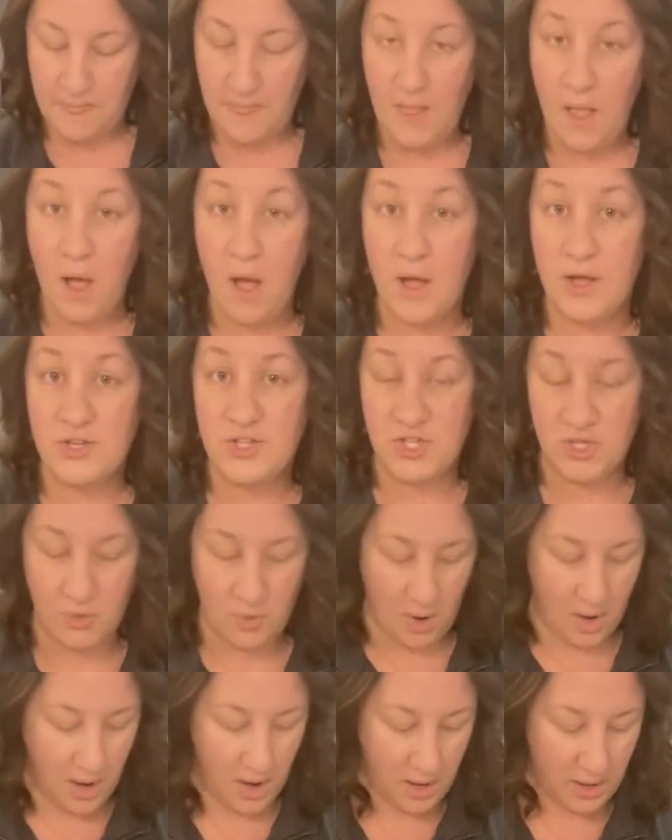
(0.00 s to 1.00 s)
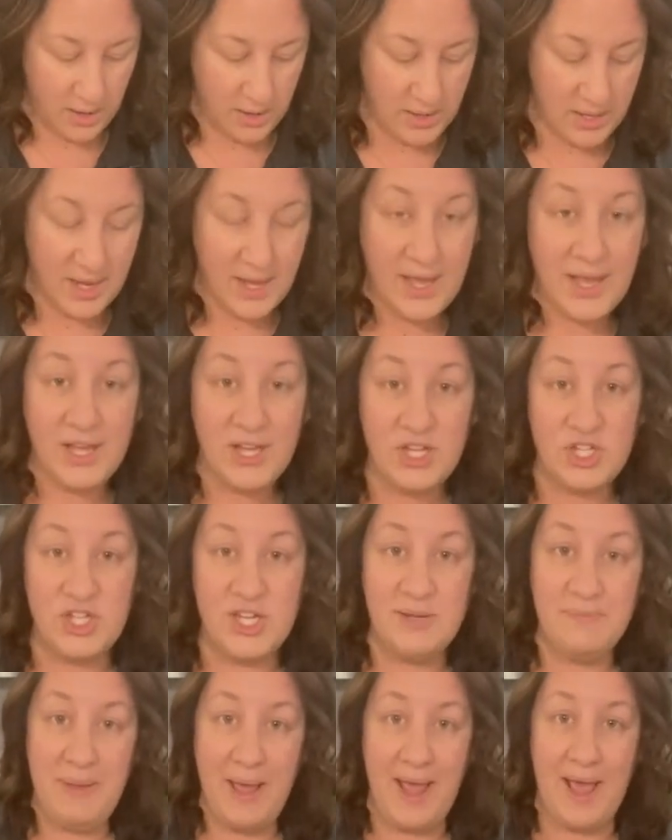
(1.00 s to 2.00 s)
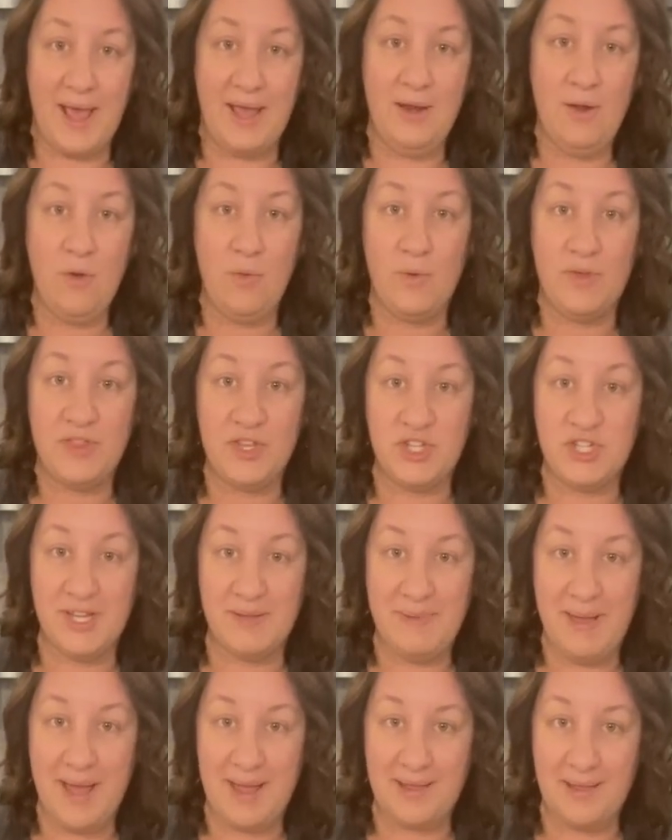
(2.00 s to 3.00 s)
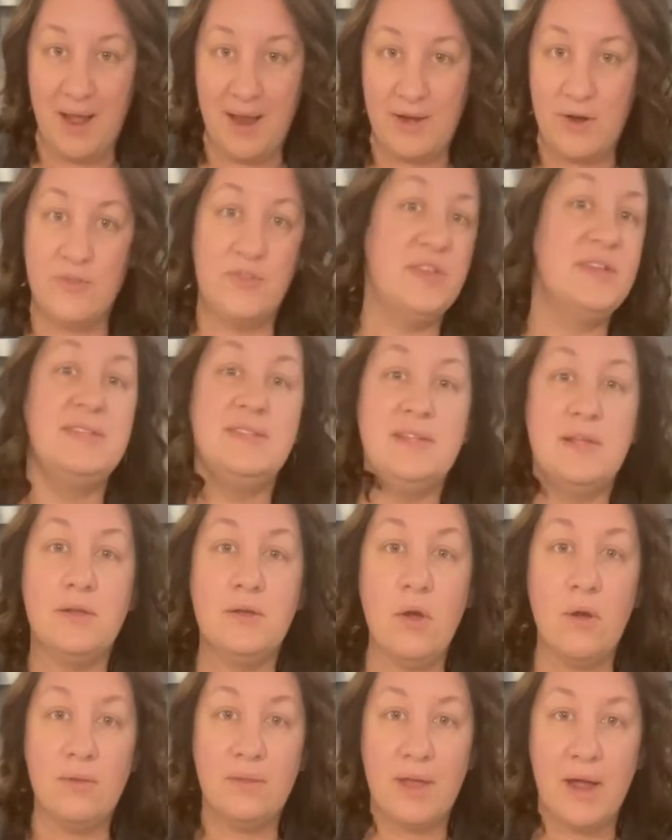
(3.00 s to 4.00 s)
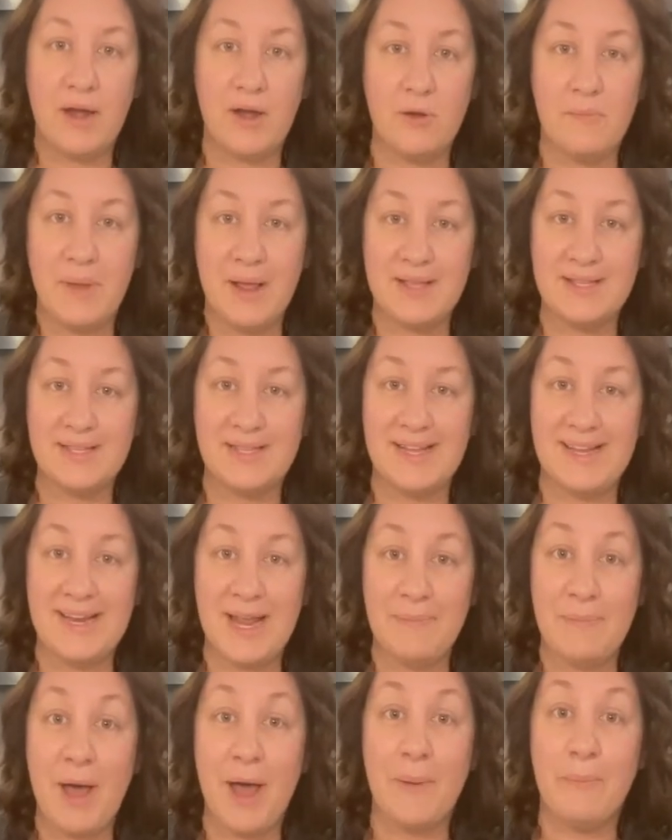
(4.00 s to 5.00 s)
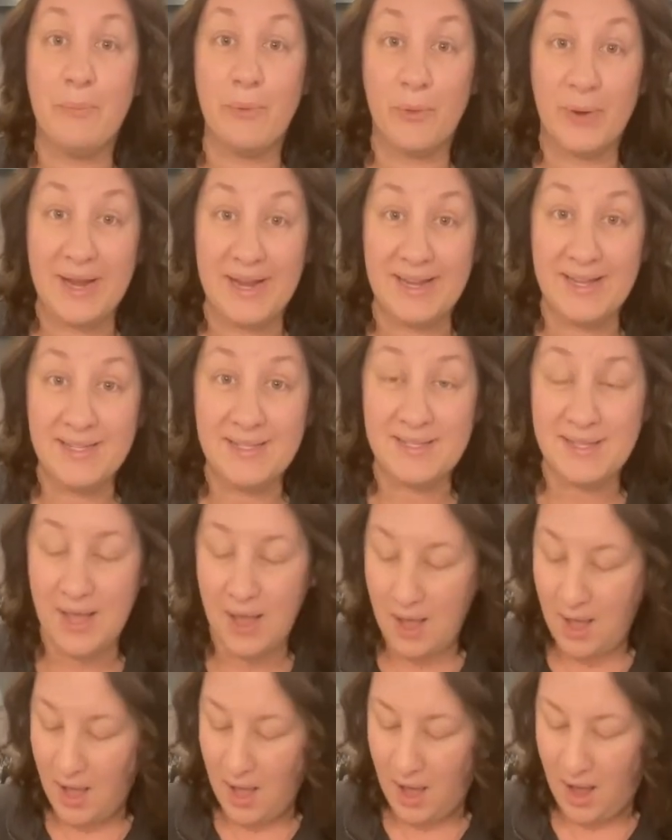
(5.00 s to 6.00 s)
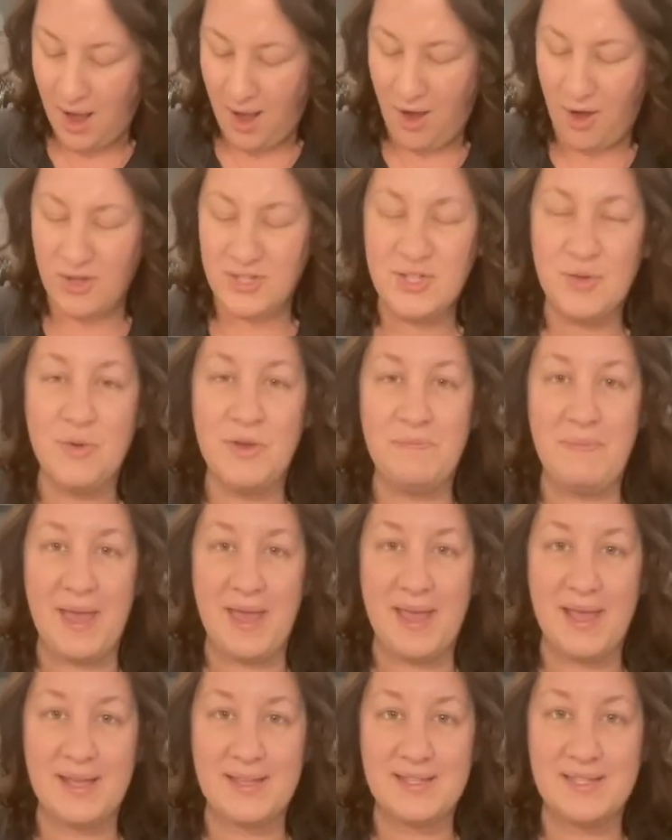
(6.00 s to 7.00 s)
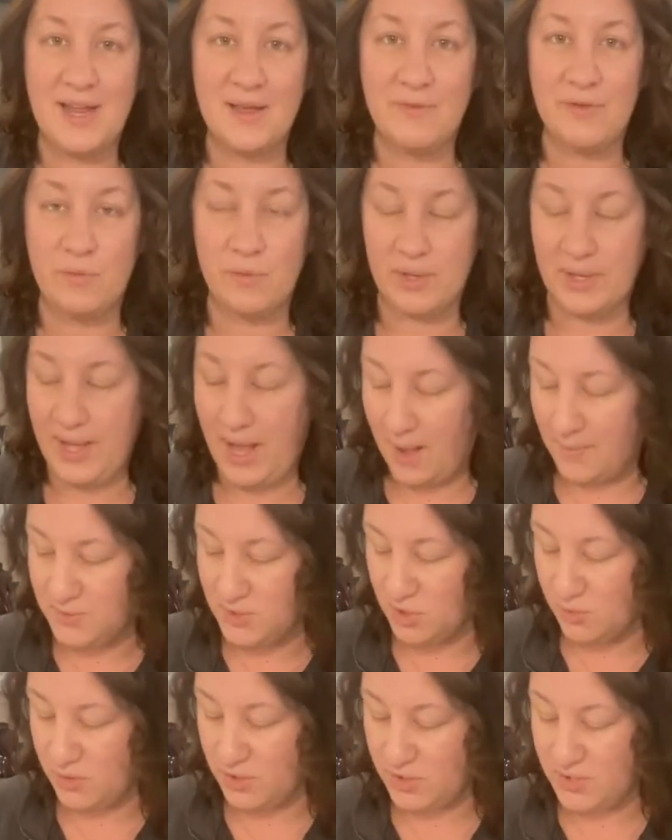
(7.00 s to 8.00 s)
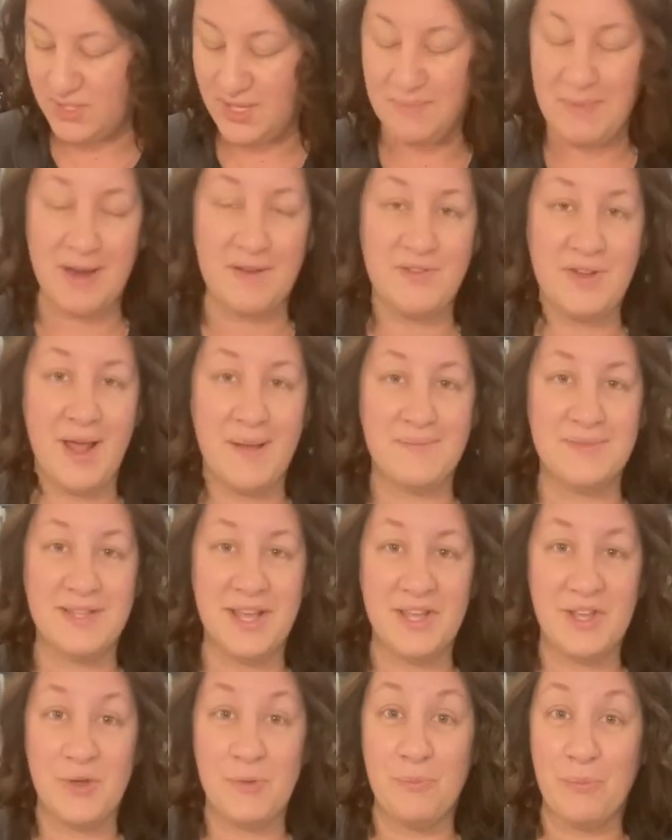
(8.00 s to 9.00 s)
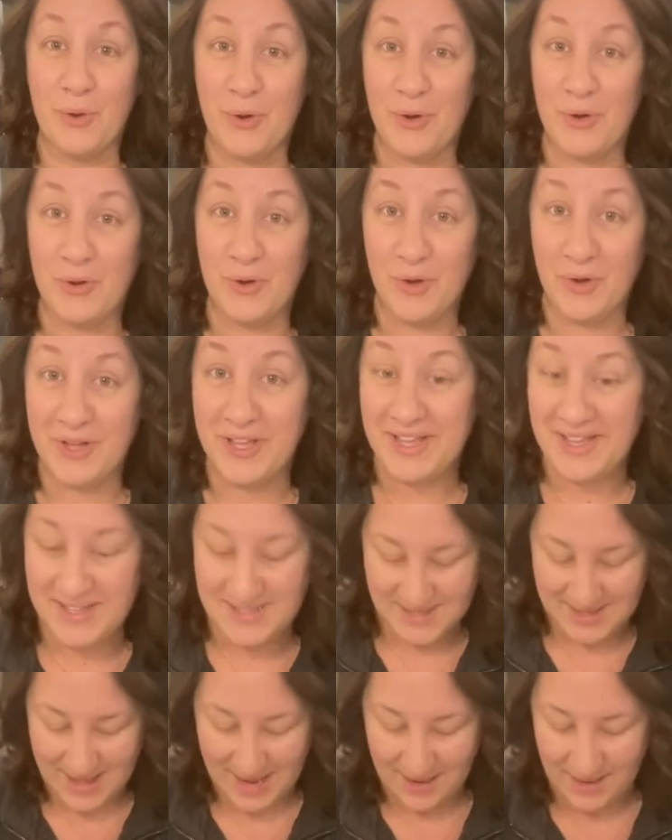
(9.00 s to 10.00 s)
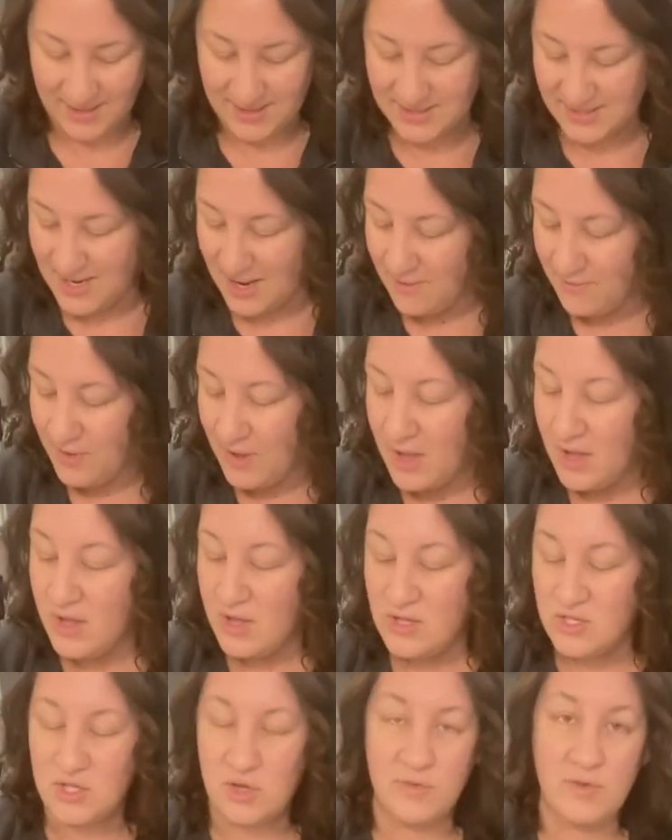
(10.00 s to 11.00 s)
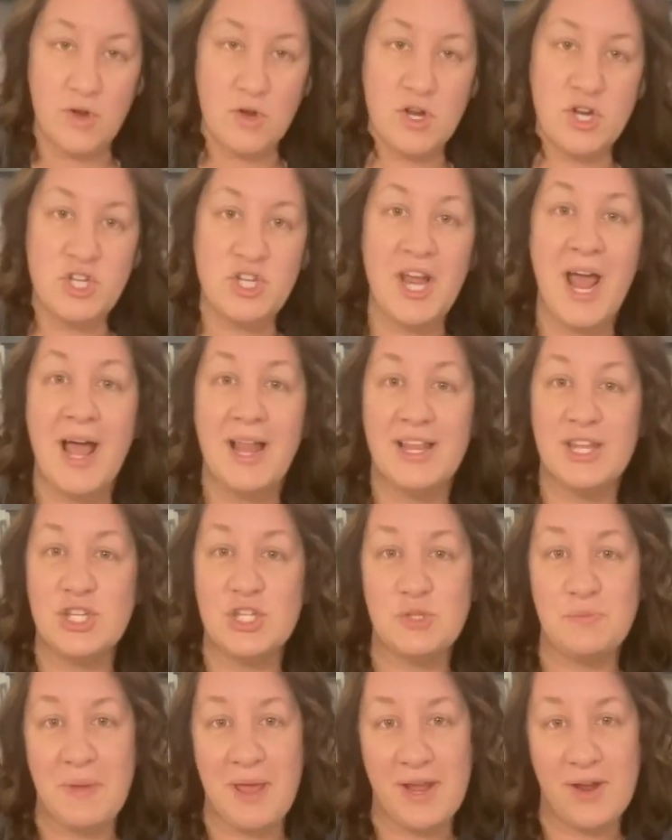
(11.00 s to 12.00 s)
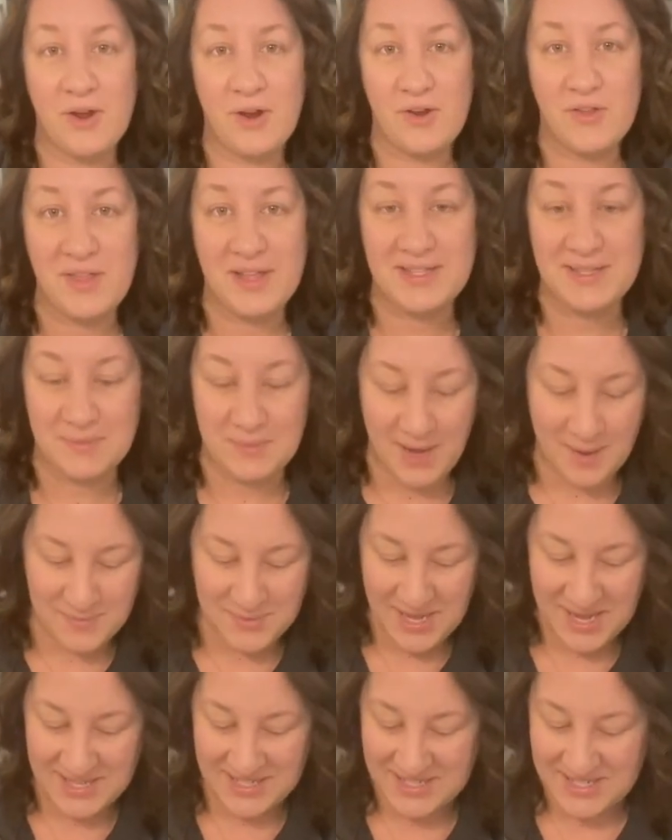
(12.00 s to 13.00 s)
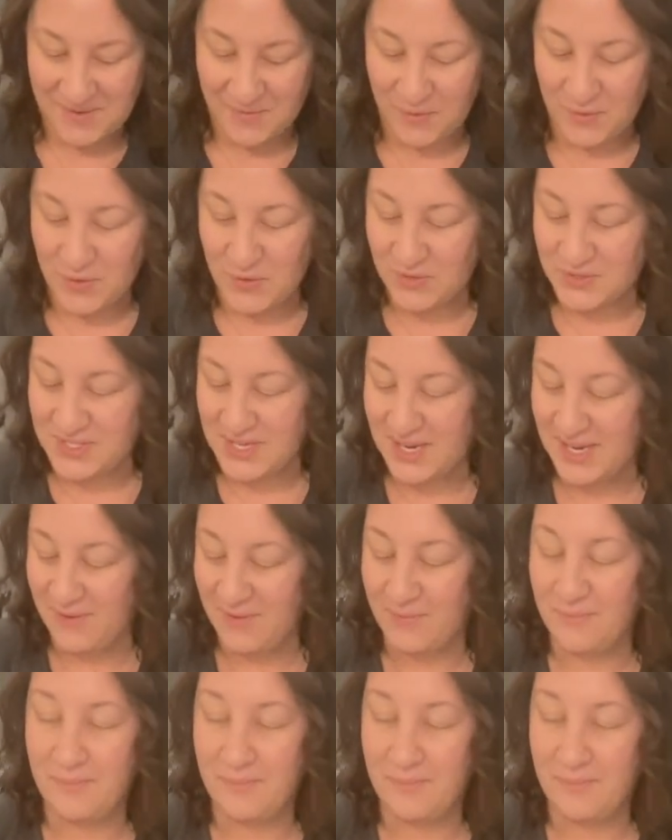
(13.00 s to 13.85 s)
onto our sheet pan with the sheet pan liner. This silicone liner makes cleanup a breeze. Also with baking and stuff, it really helps to reduce the amount of times that you burn cookies and that kind of stuff. So if you're a challenged baker that sometimes has difficulty